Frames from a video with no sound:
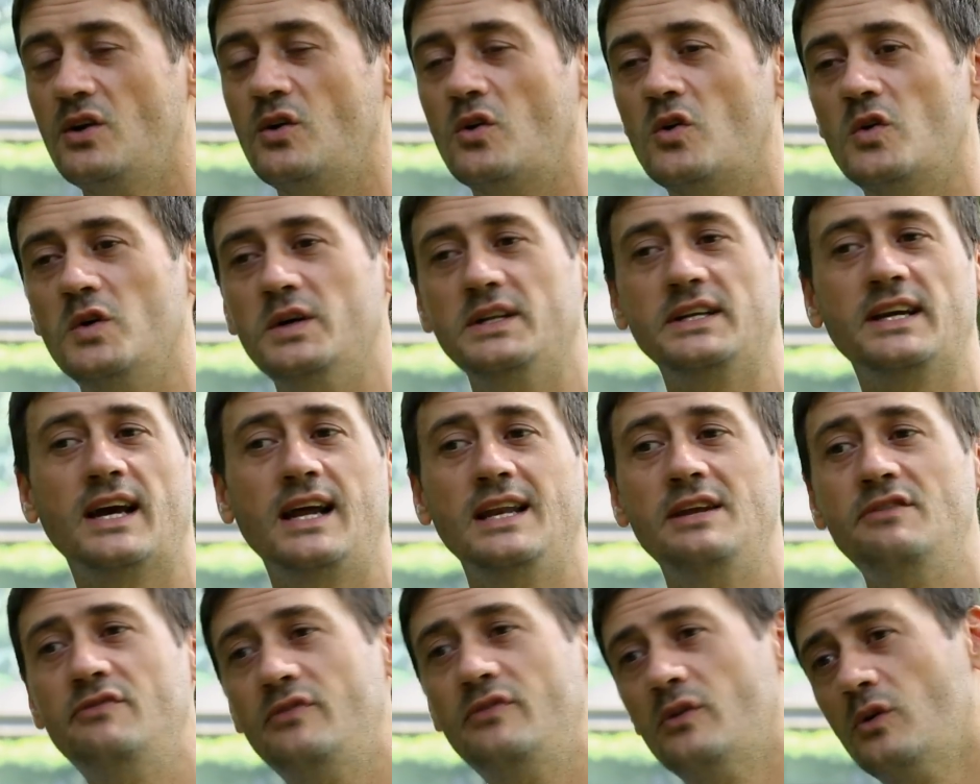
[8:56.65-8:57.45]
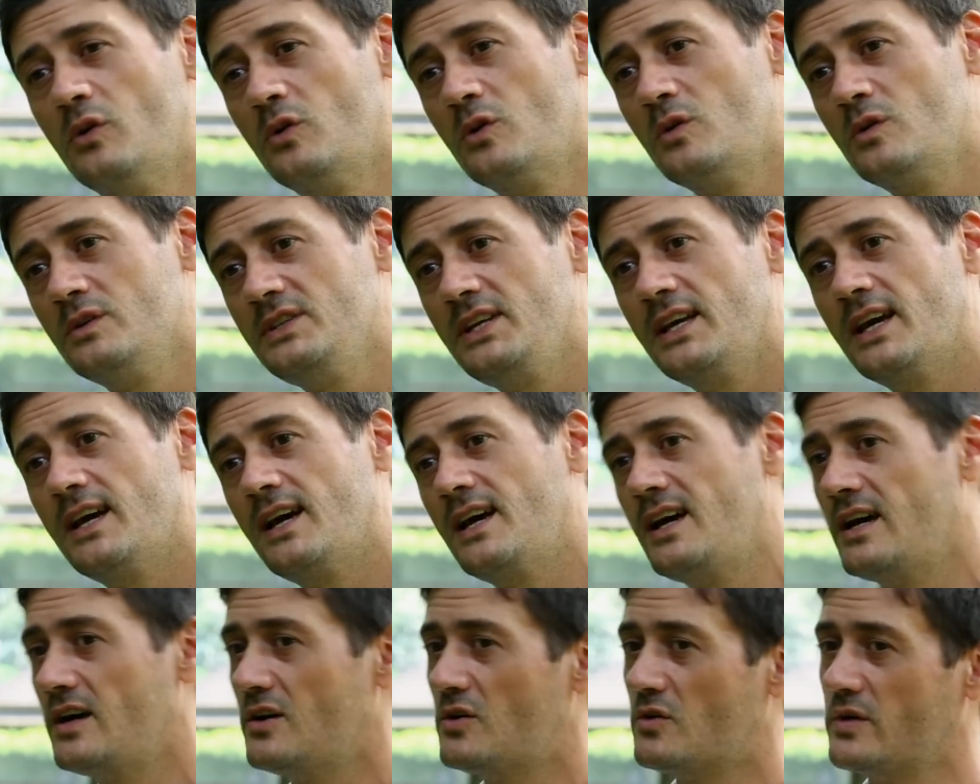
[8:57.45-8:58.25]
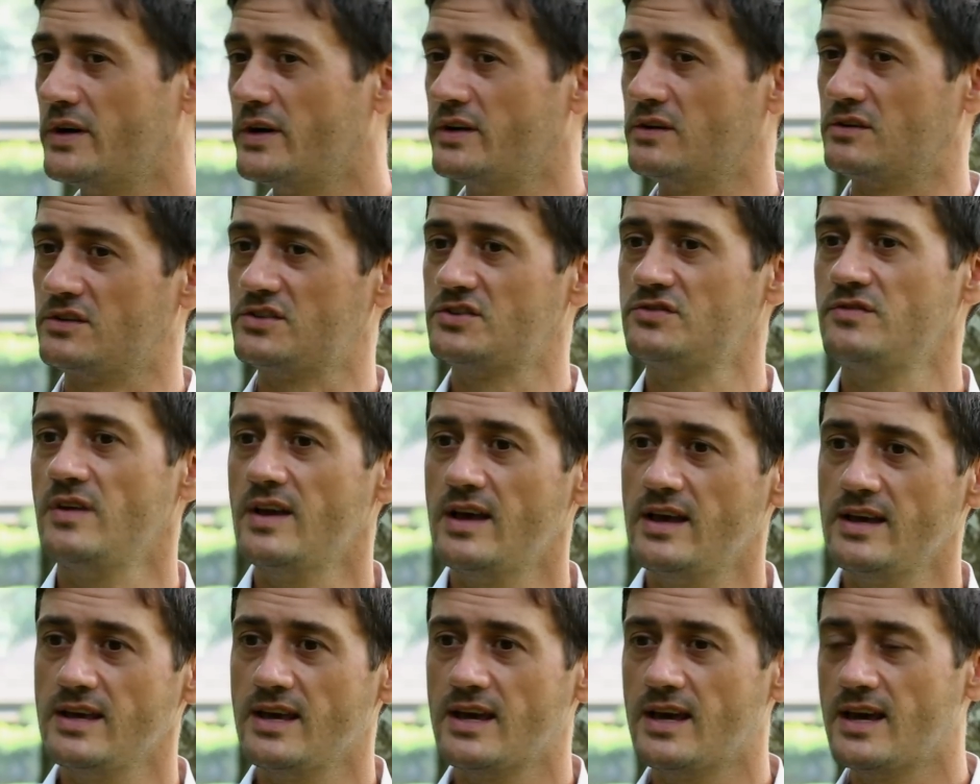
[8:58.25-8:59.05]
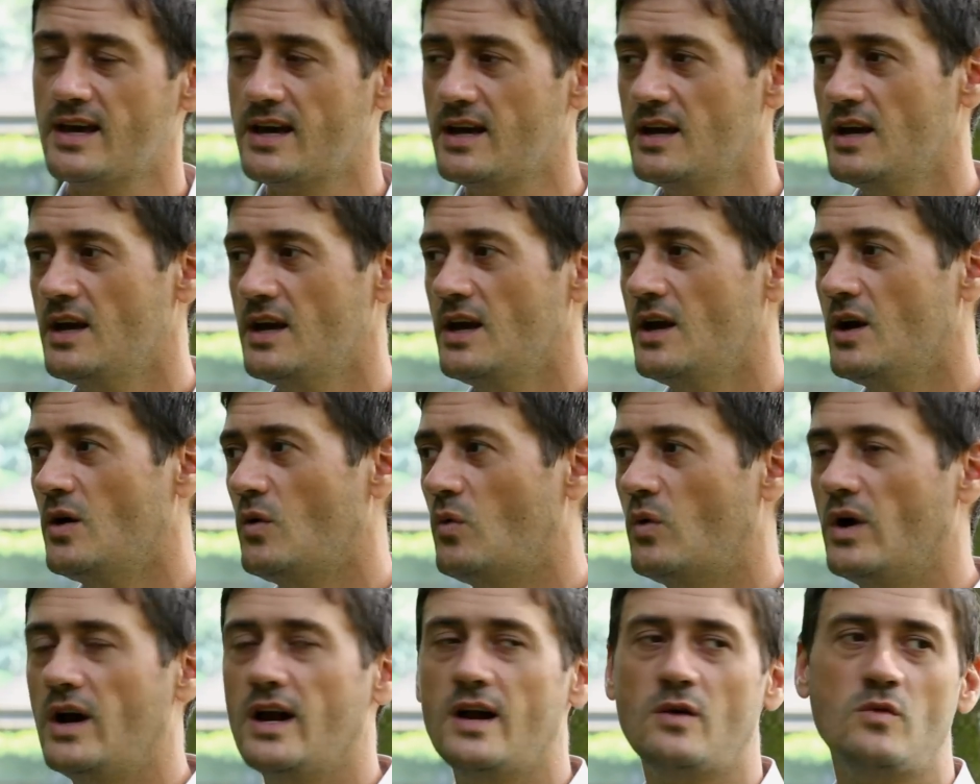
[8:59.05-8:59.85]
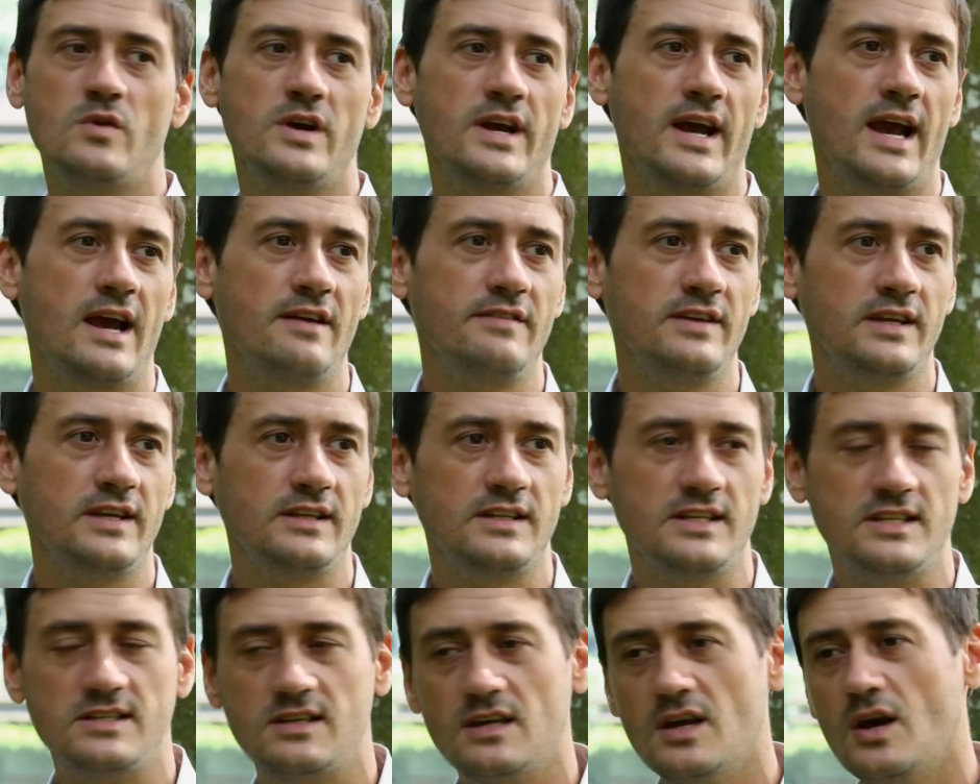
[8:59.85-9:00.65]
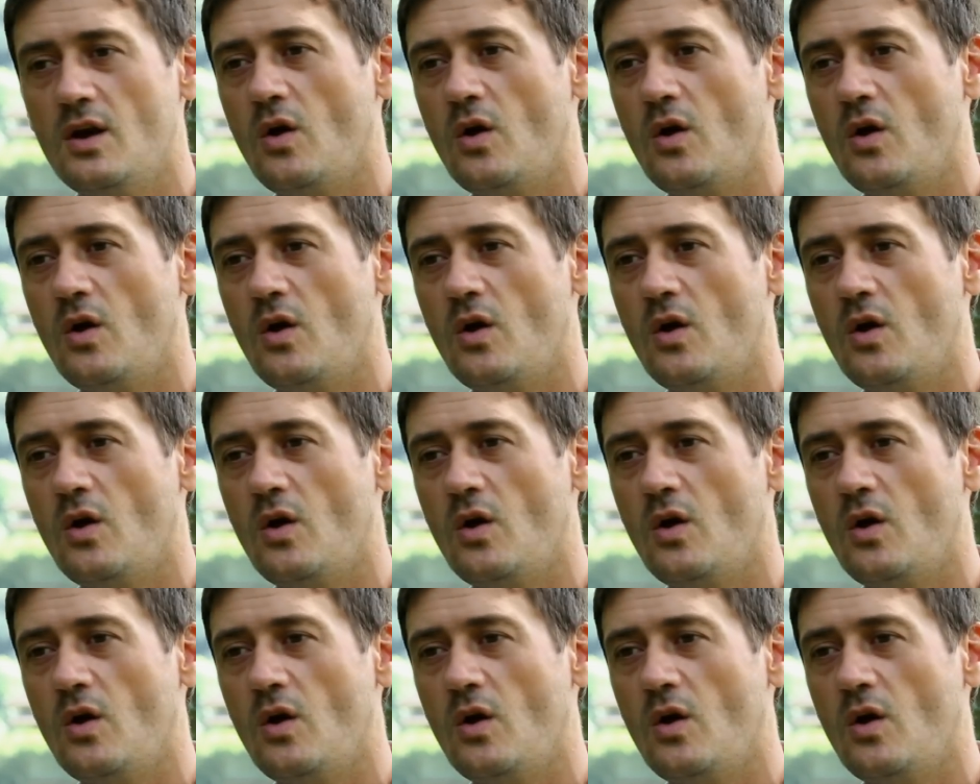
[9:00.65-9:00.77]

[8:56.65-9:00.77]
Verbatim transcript: or in California or in Australia where we're having these